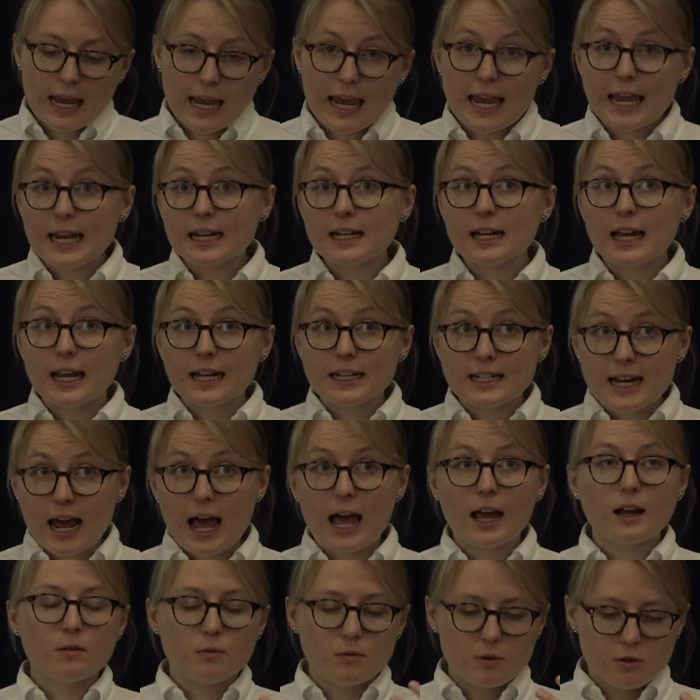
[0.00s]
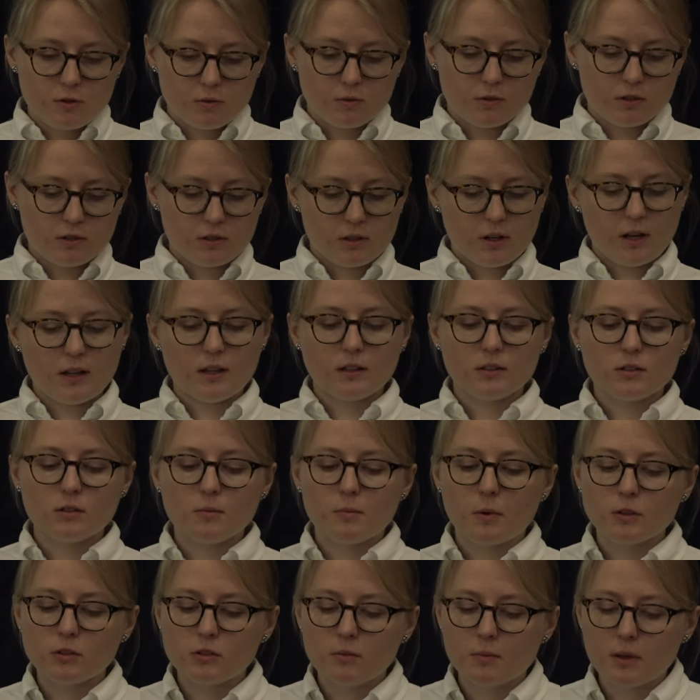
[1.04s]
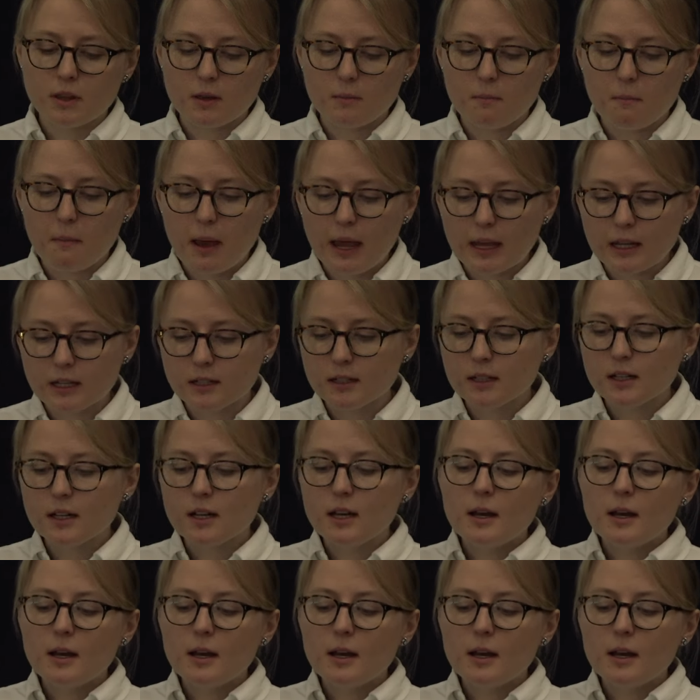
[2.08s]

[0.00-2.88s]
in attack, which was kind of supposed to be the main